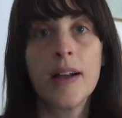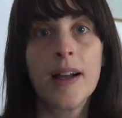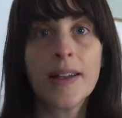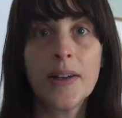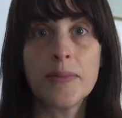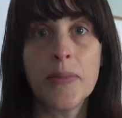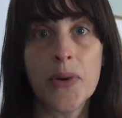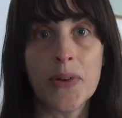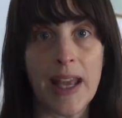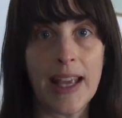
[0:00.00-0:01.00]
Good
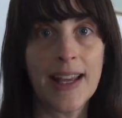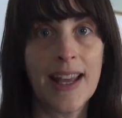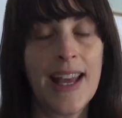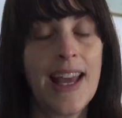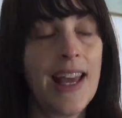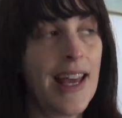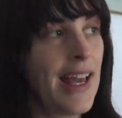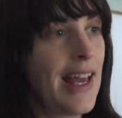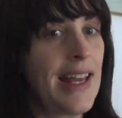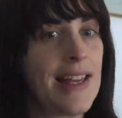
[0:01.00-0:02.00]
morning. It
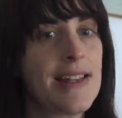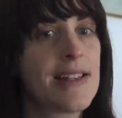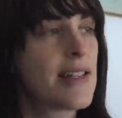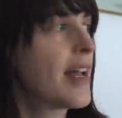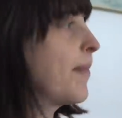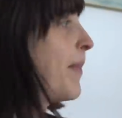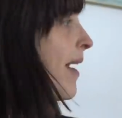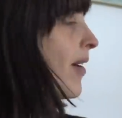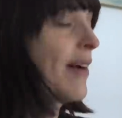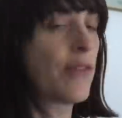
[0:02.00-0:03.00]
is
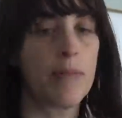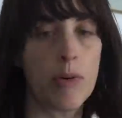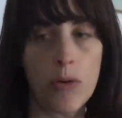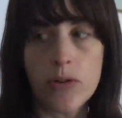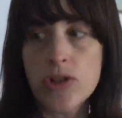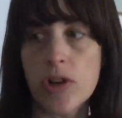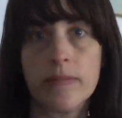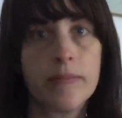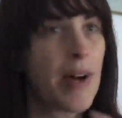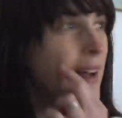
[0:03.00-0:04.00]
about, I haven't got my watch
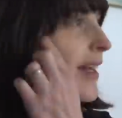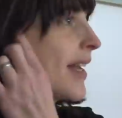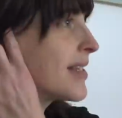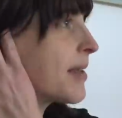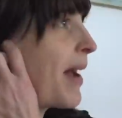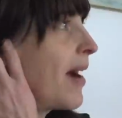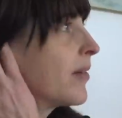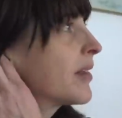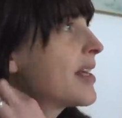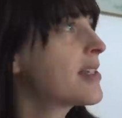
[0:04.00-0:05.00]
on, but I think it's
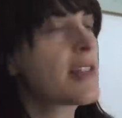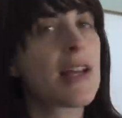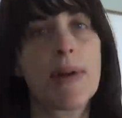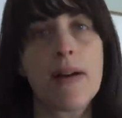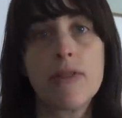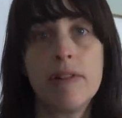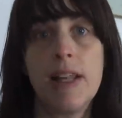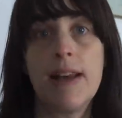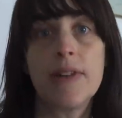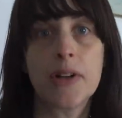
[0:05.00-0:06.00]
about, it's just coming up for
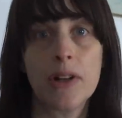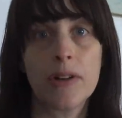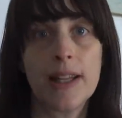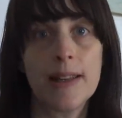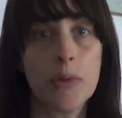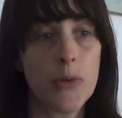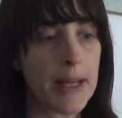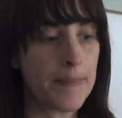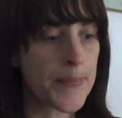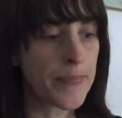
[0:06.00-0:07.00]
11 o'clock in the
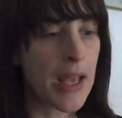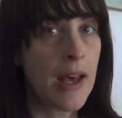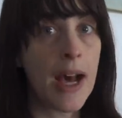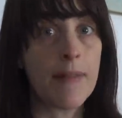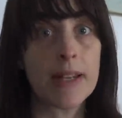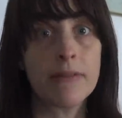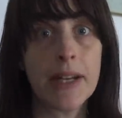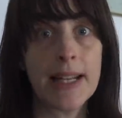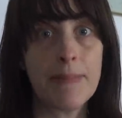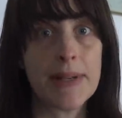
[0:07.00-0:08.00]
morning. I've had a
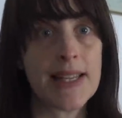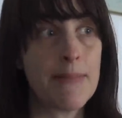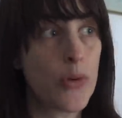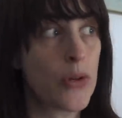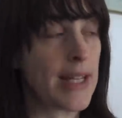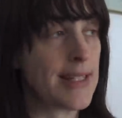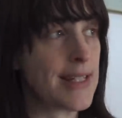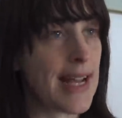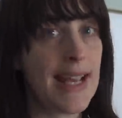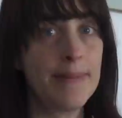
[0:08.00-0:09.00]
really busy morning
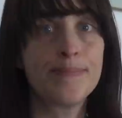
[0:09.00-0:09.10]
today.